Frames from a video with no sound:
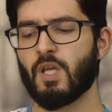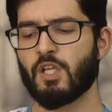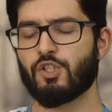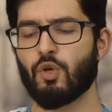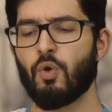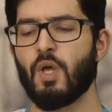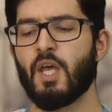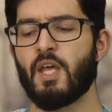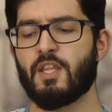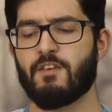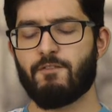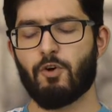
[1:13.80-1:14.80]
And so
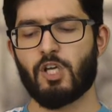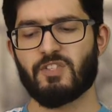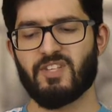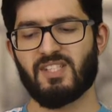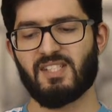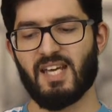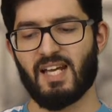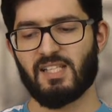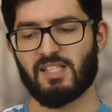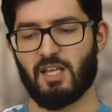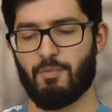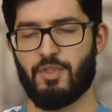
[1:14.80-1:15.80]
the focus of this second
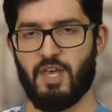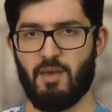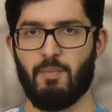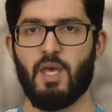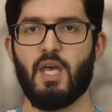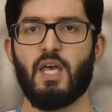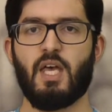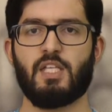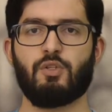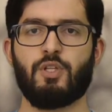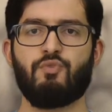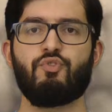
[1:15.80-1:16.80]
sub-theme is
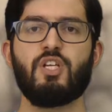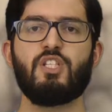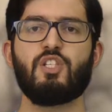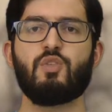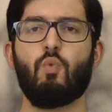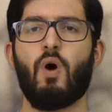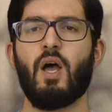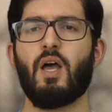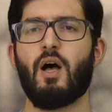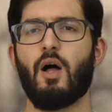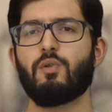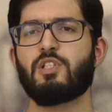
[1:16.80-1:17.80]
on the reasons why
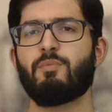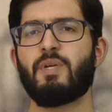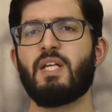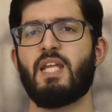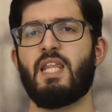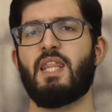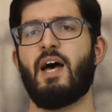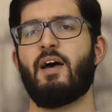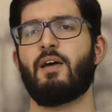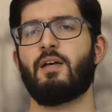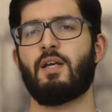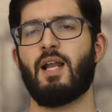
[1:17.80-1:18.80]
ultimately
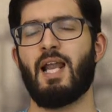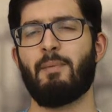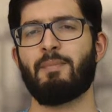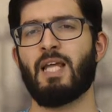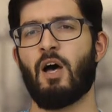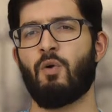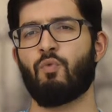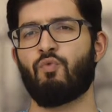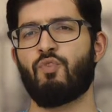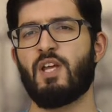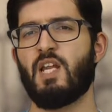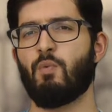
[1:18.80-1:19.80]
that
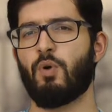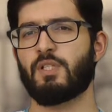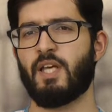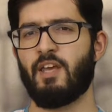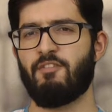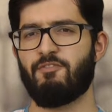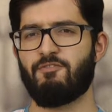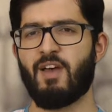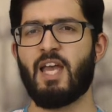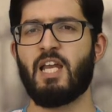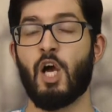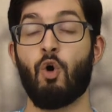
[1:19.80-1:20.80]
clampdown really was a
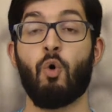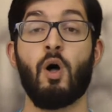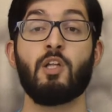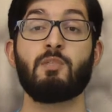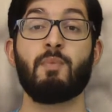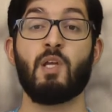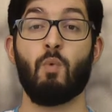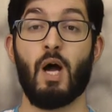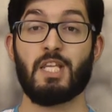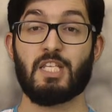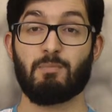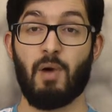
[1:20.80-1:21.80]
failure, or ultimately why,
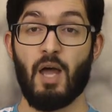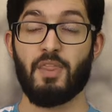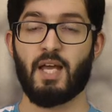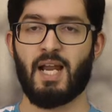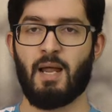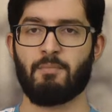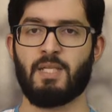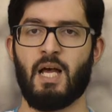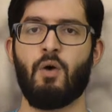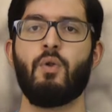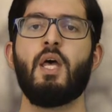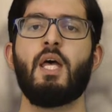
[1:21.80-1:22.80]
despite the
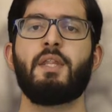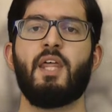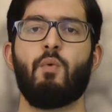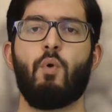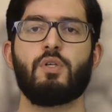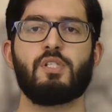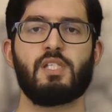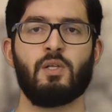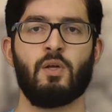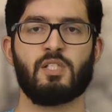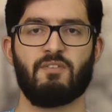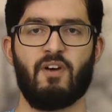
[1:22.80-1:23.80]
clampdown, there was
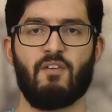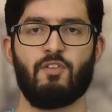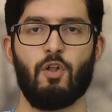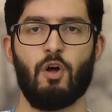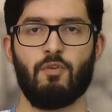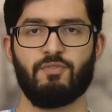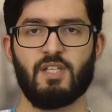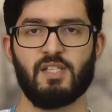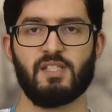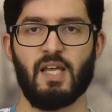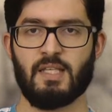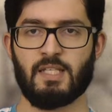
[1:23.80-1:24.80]
still a survival of
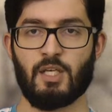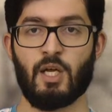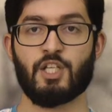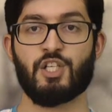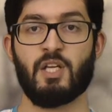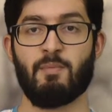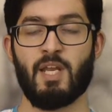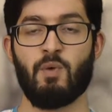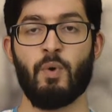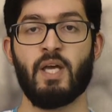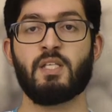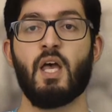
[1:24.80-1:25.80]
dissent, and actually in many
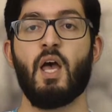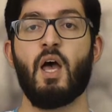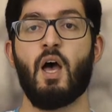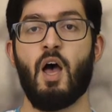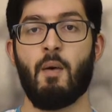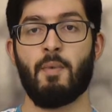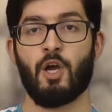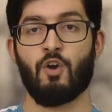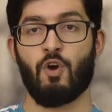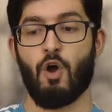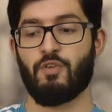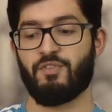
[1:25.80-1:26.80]
ways a
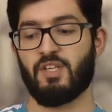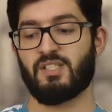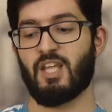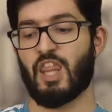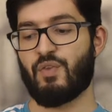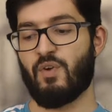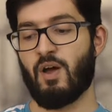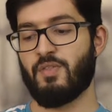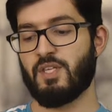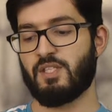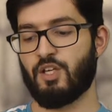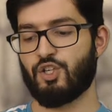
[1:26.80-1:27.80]
growth of dissent throughout
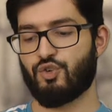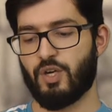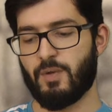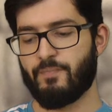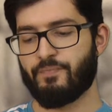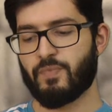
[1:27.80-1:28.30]
the century.